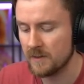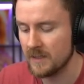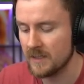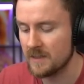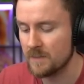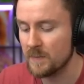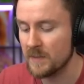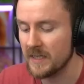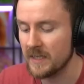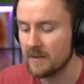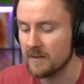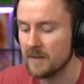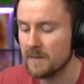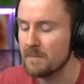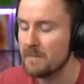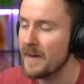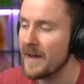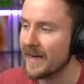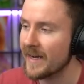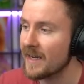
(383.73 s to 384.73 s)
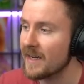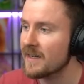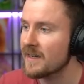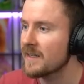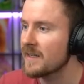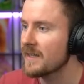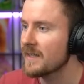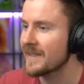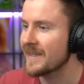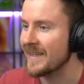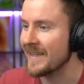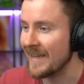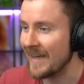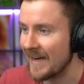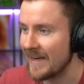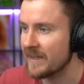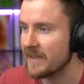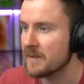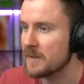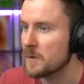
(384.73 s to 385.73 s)
this being the mega
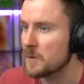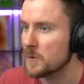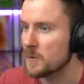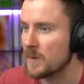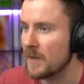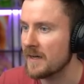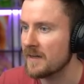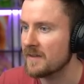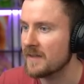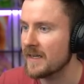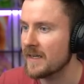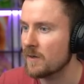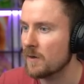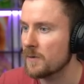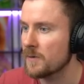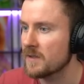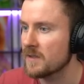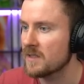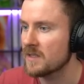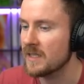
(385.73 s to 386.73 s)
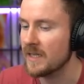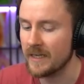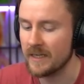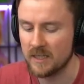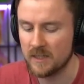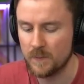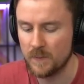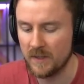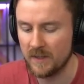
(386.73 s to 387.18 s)
cannon right there on the stage,